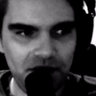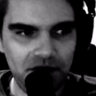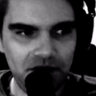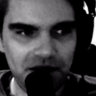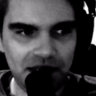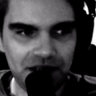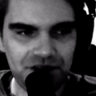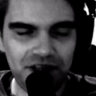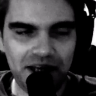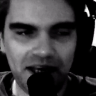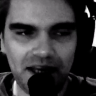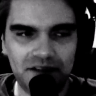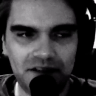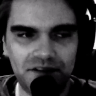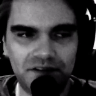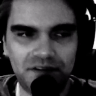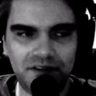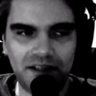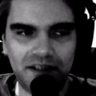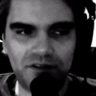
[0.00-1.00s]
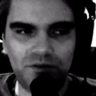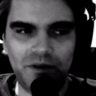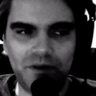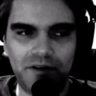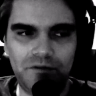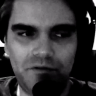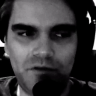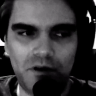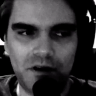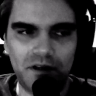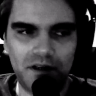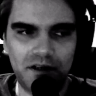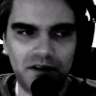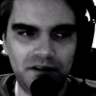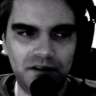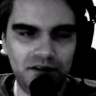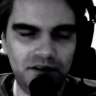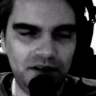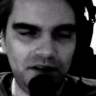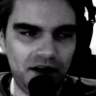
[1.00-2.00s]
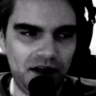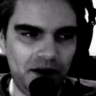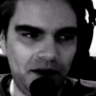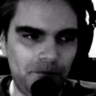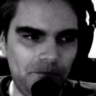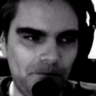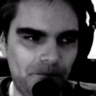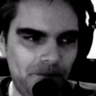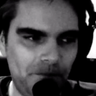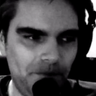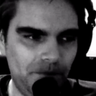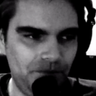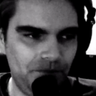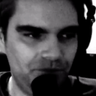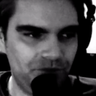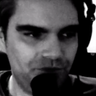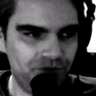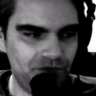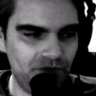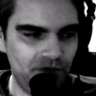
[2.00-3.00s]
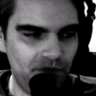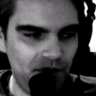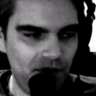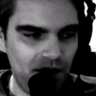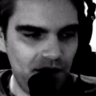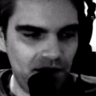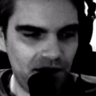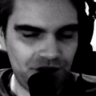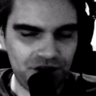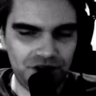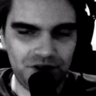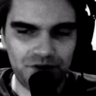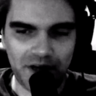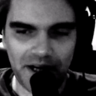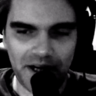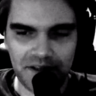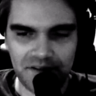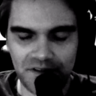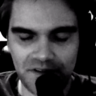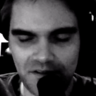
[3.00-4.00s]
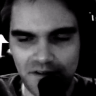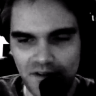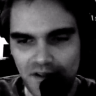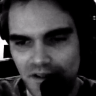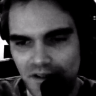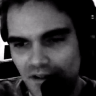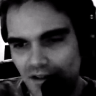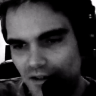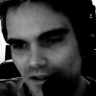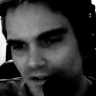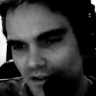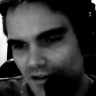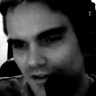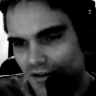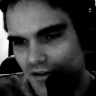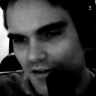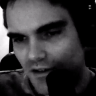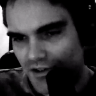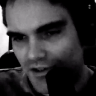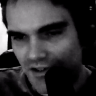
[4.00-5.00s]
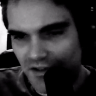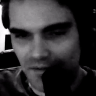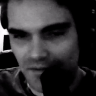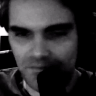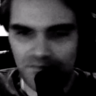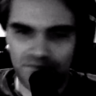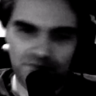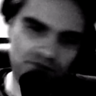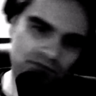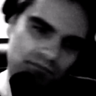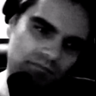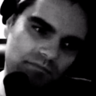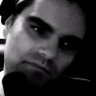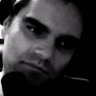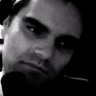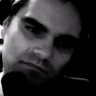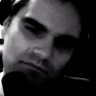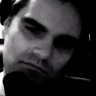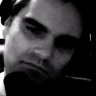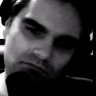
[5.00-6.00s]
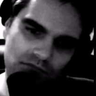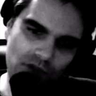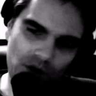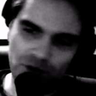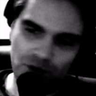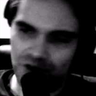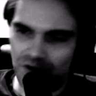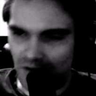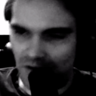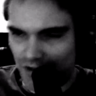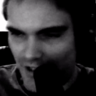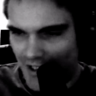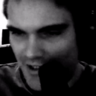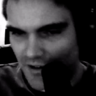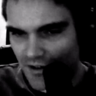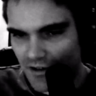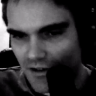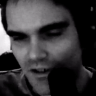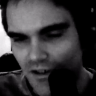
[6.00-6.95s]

that she has at 24, that she trains, because she's a personal trainer,